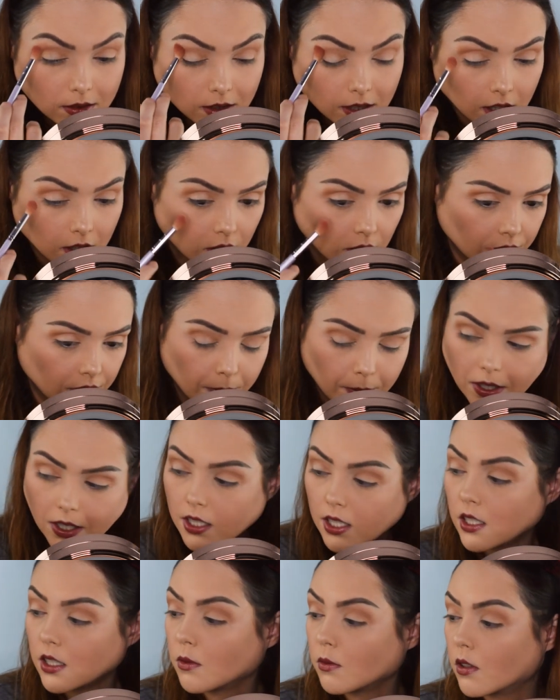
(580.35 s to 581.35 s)
I don't know if that makes
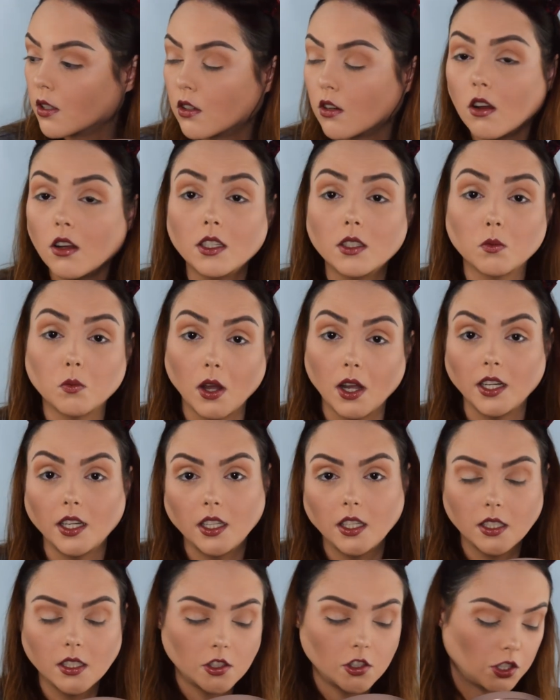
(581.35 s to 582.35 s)
sense. The dog is whining
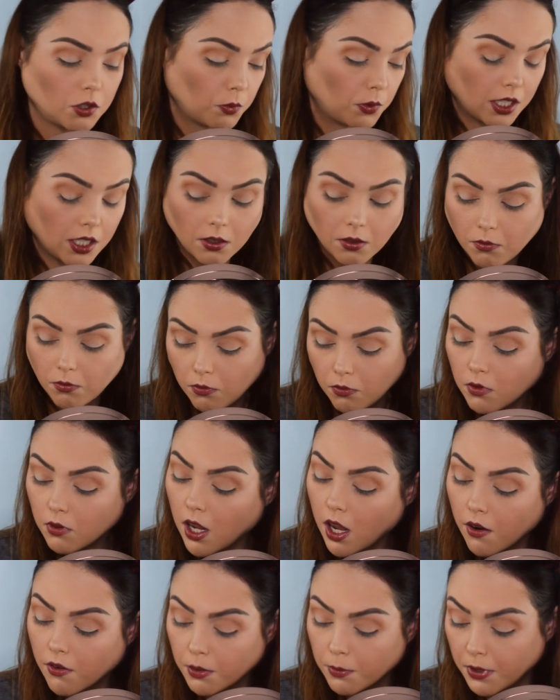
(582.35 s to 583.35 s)
because she we
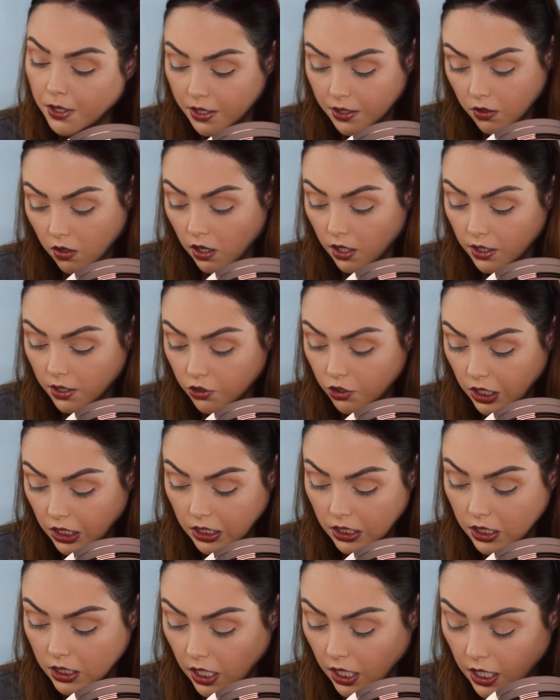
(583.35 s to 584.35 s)
everybody's gone and
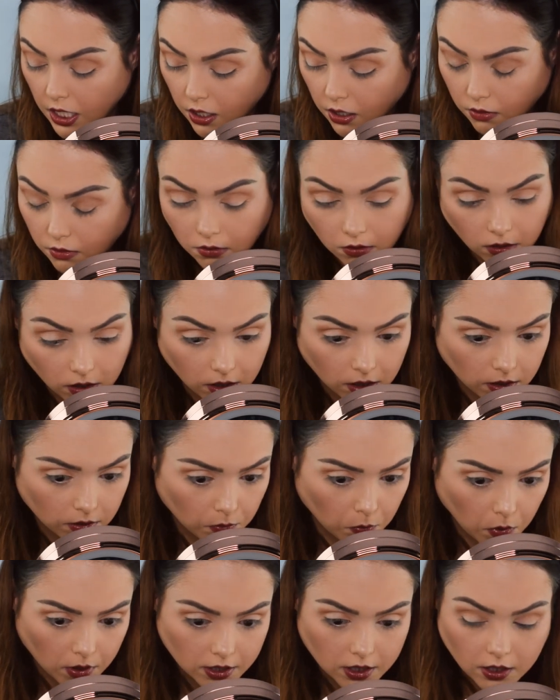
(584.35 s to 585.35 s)
she's like
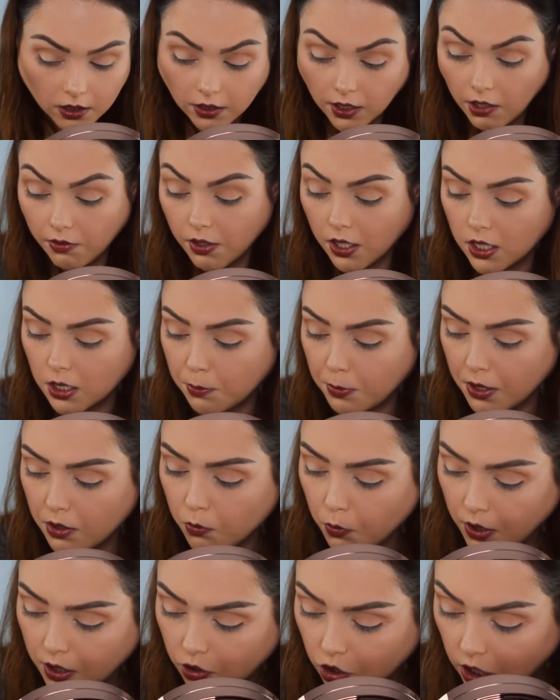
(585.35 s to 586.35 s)
wants to leave us, but
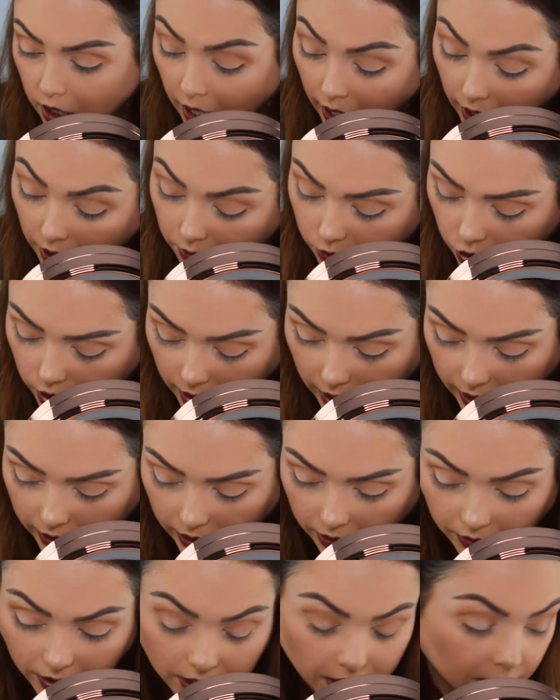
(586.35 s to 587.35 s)
we she can't. She can't
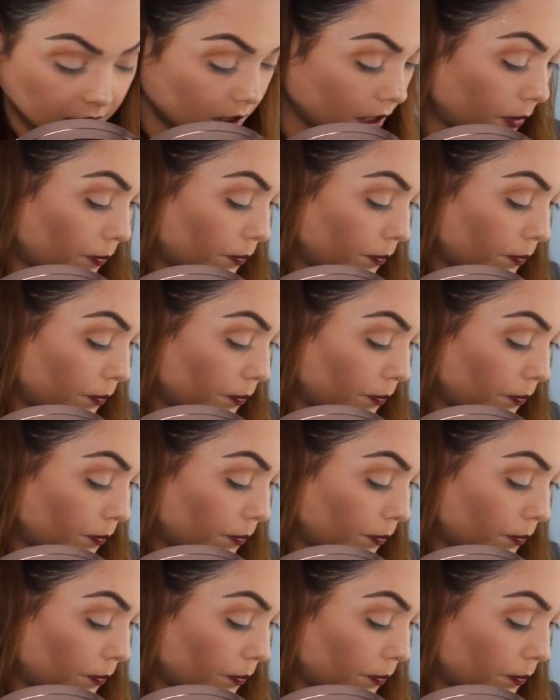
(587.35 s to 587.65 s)
leave us. So